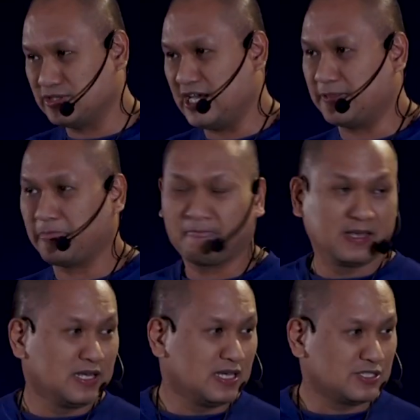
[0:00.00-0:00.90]
So yeah,
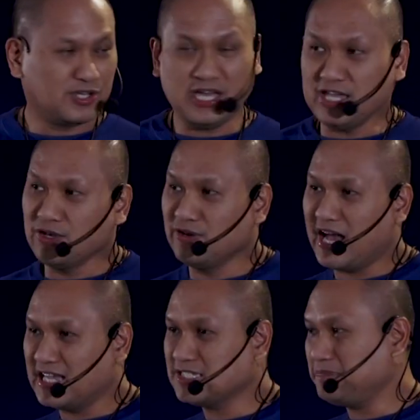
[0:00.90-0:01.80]
so yun
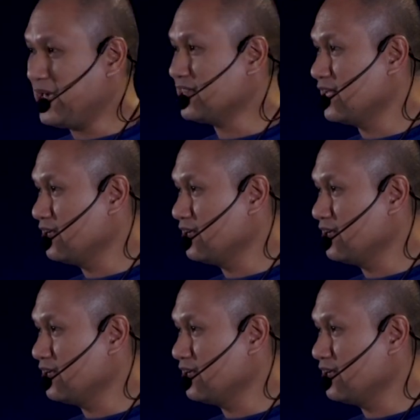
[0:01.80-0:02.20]
yung aspect